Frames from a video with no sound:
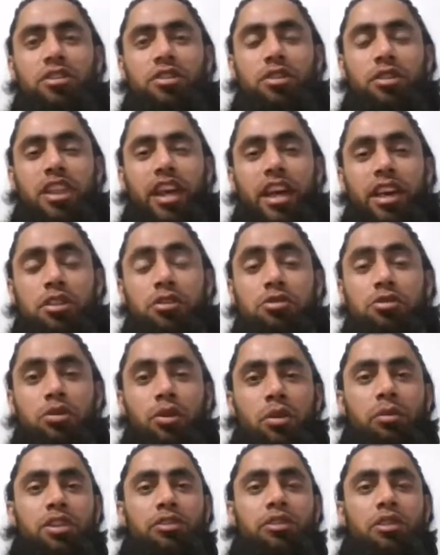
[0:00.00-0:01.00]
So thank you
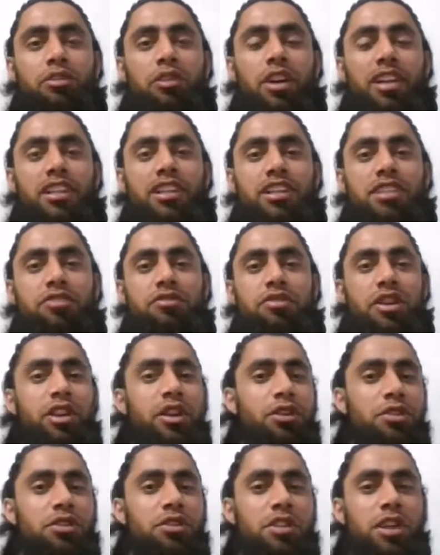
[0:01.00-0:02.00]
so much for watching this
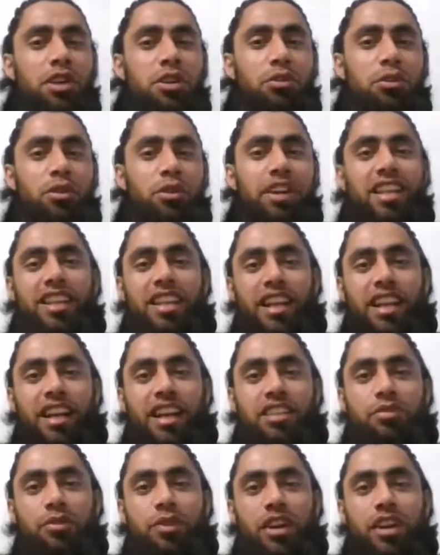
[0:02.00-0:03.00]
video. See you in the
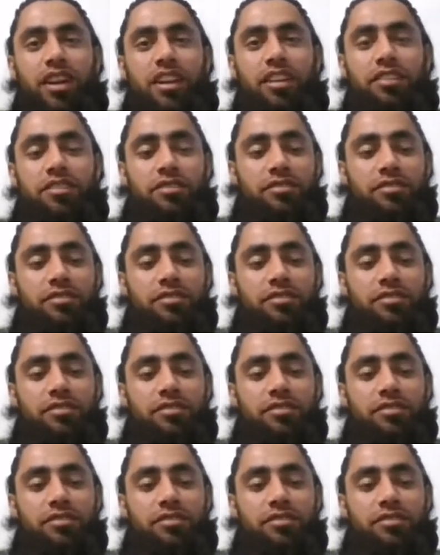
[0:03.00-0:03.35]
next one.